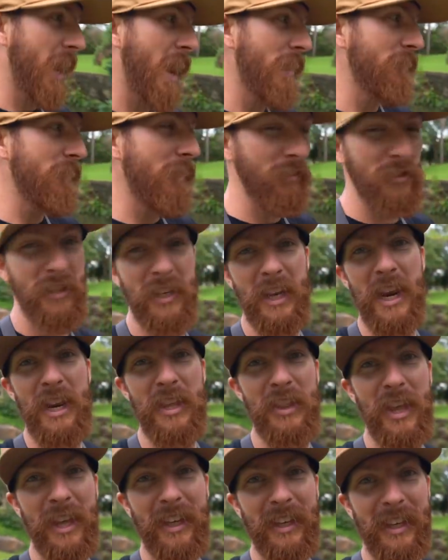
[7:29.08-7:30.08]
I've never seen
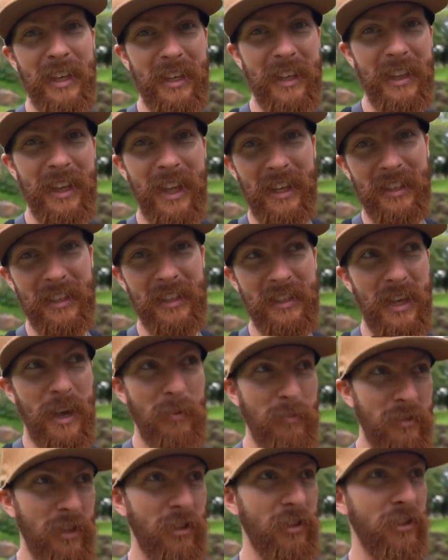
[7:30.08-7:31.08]
anything like this, I'm
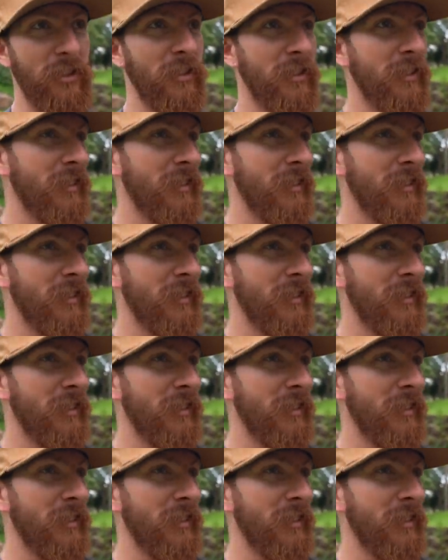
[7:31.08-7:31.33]
telling you.